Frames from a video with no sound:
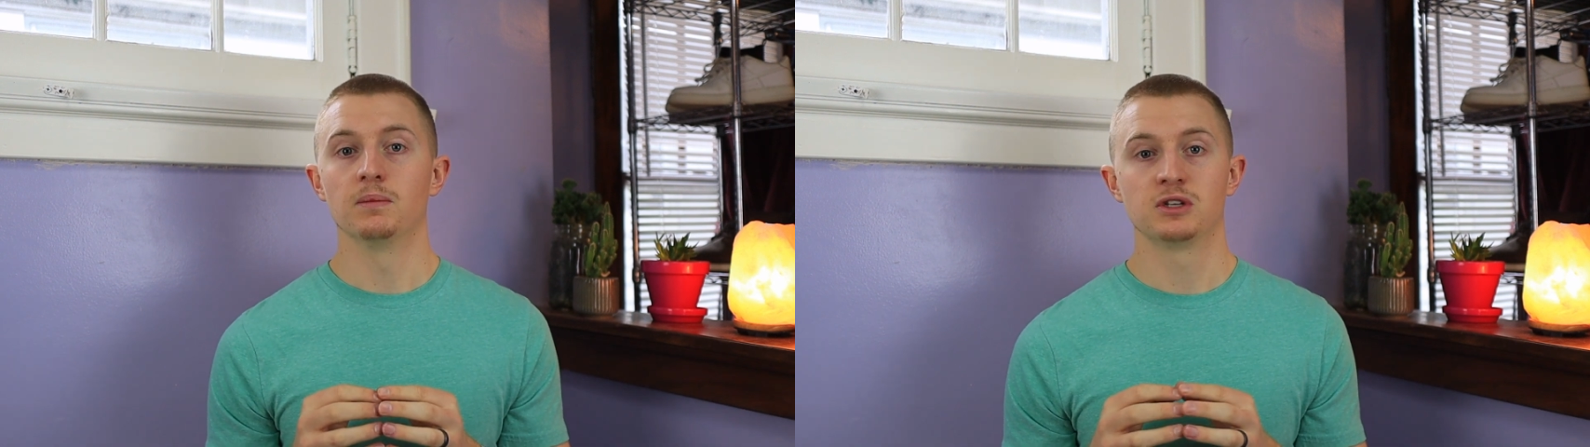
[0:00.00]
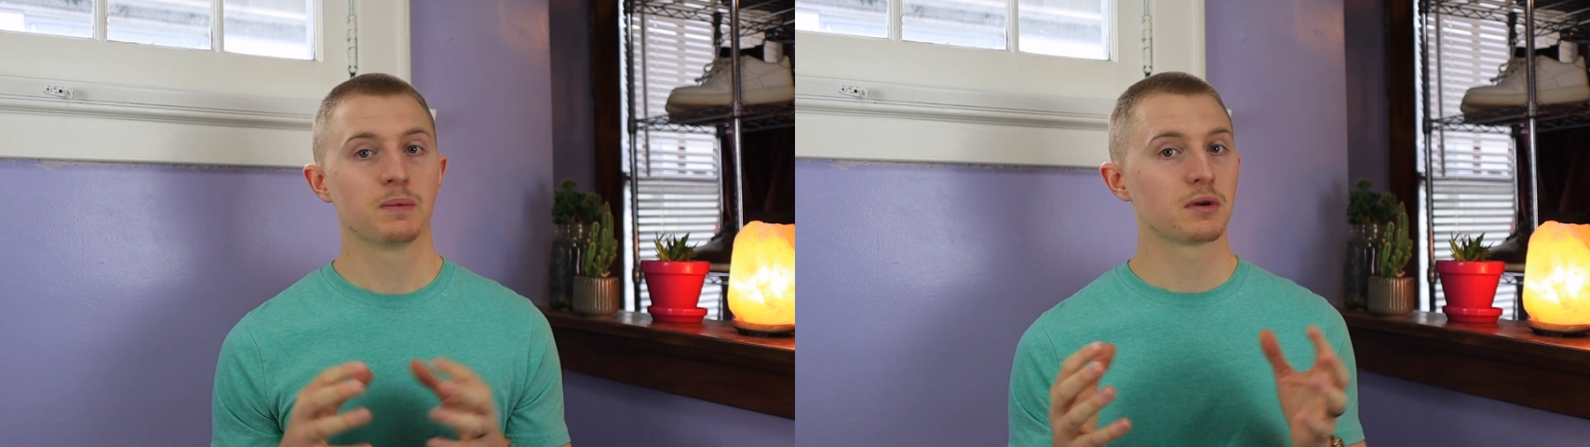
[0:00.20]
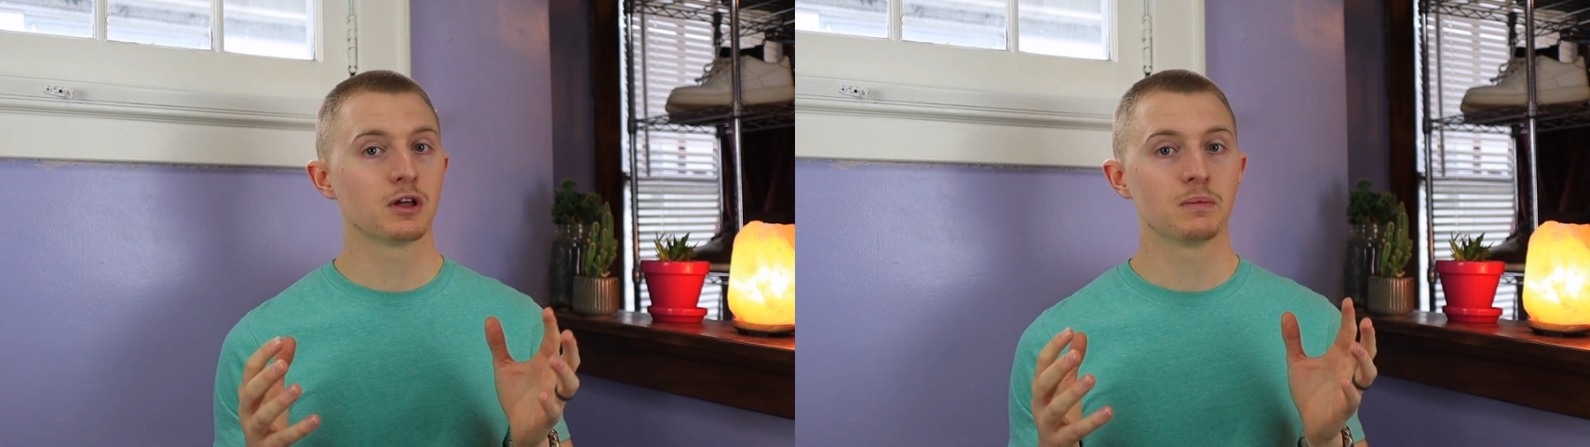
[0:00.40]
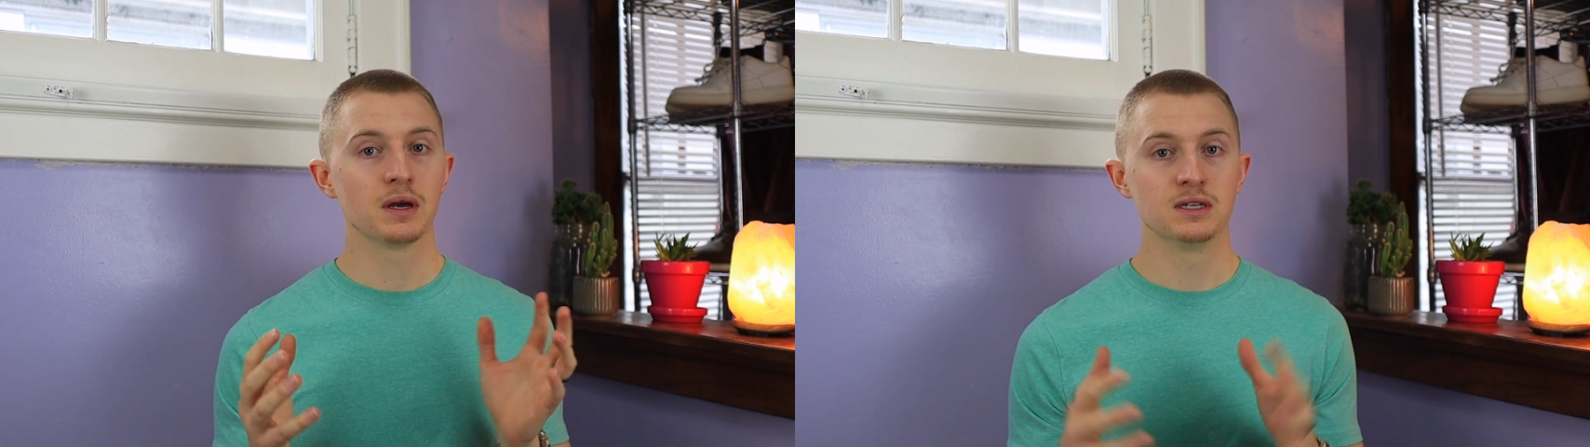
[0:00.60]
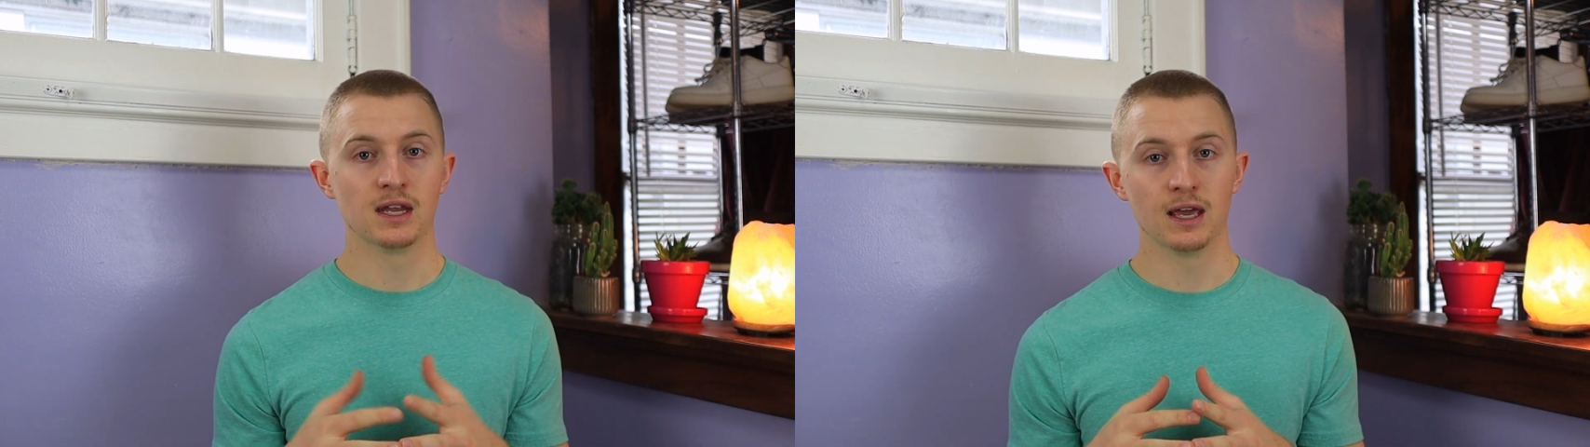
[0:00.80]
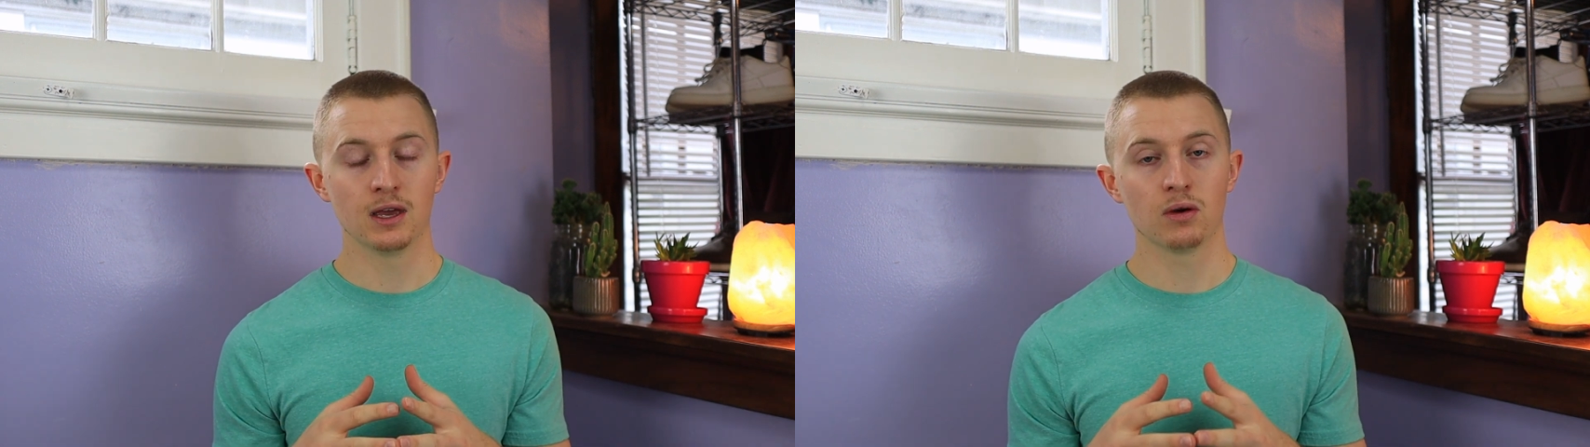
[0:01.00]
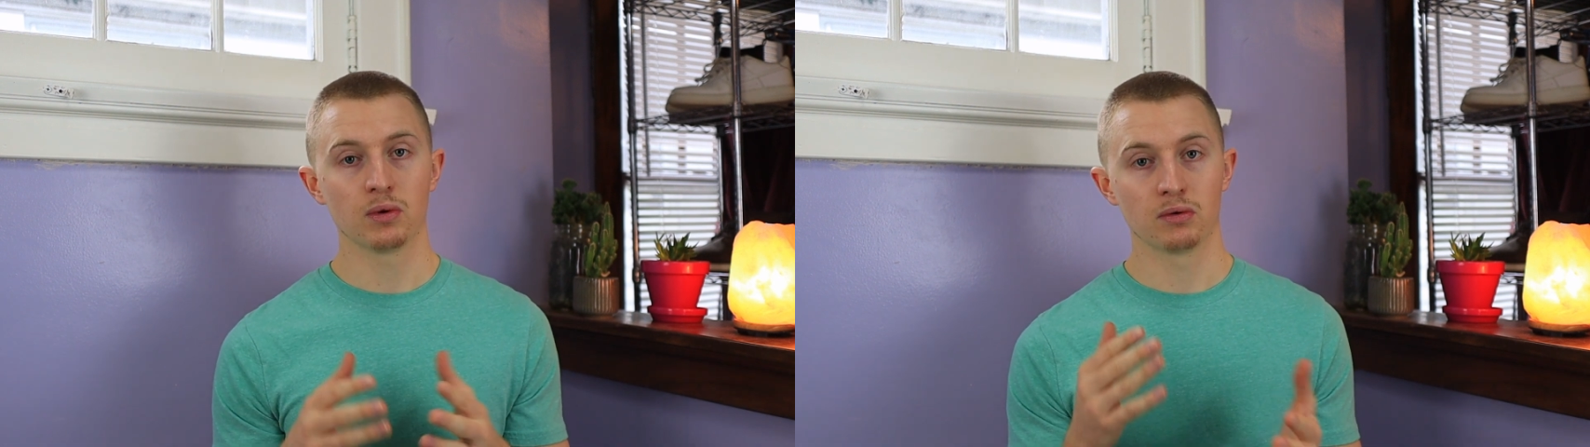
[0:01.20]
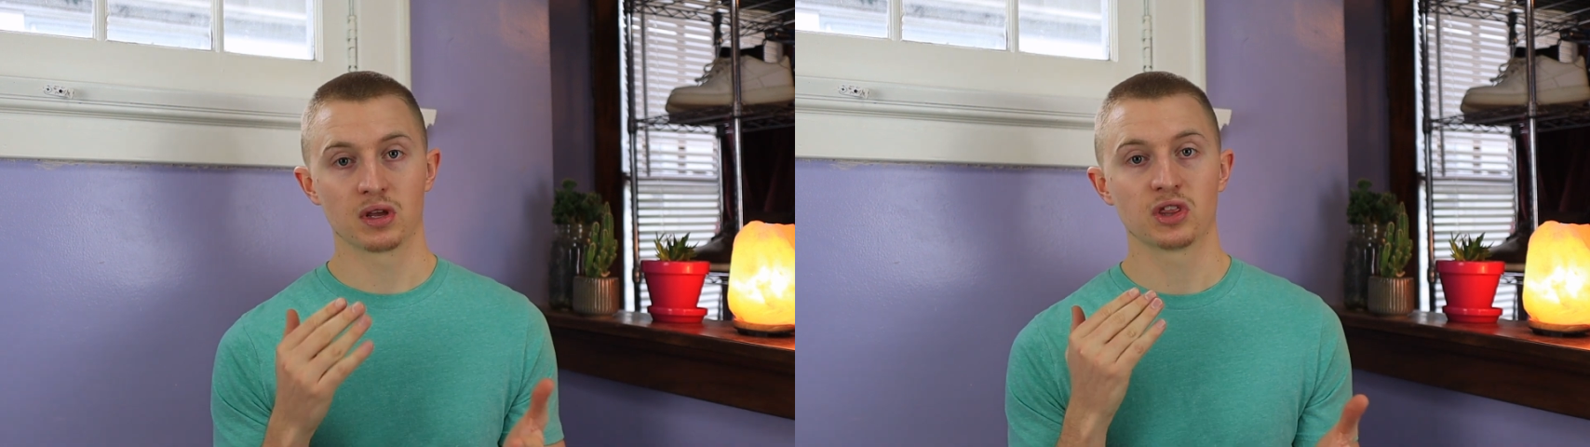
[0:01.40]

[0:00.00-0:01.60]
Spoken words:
Typically my day, we would